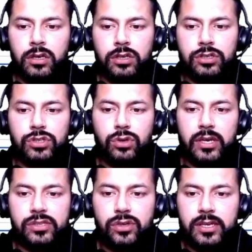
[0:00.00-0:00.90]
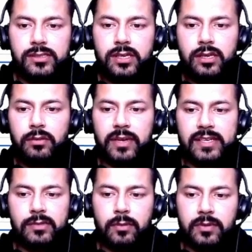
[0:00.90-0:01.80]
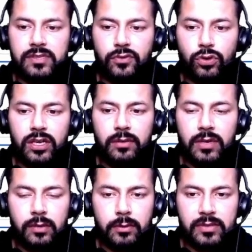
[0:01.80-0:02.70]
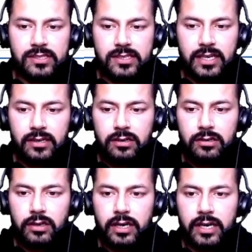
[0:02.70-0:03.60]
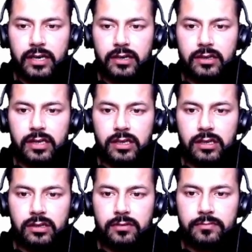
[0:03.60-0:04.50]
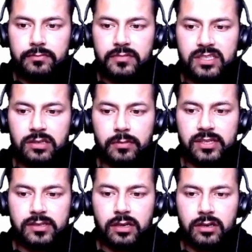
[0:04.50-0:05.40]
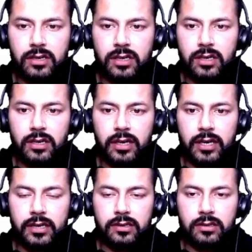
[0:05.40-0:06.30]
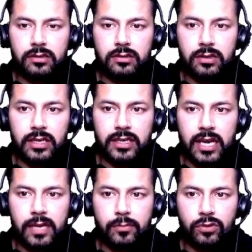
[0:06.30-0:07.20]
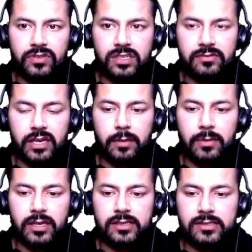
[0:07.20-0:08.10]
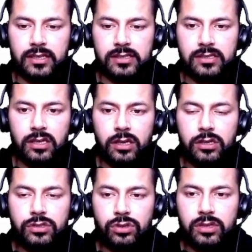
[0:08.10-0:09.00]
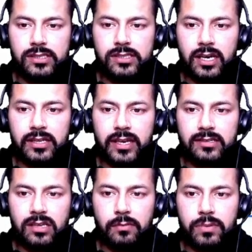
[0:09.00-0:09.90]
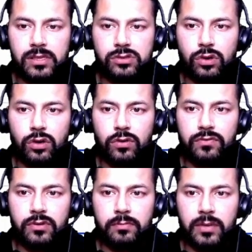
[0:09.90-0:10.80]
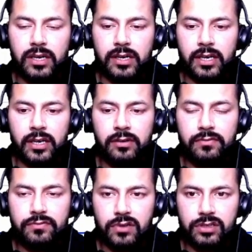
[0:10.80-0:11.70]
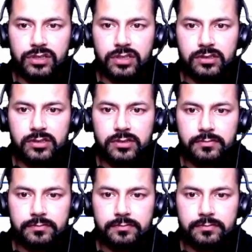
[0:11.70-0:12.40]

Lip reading: So as you can see, maximum is 40, minimum is 10, and the sum is 100, and the type of this variable is list. So these are the examples of built-in functions.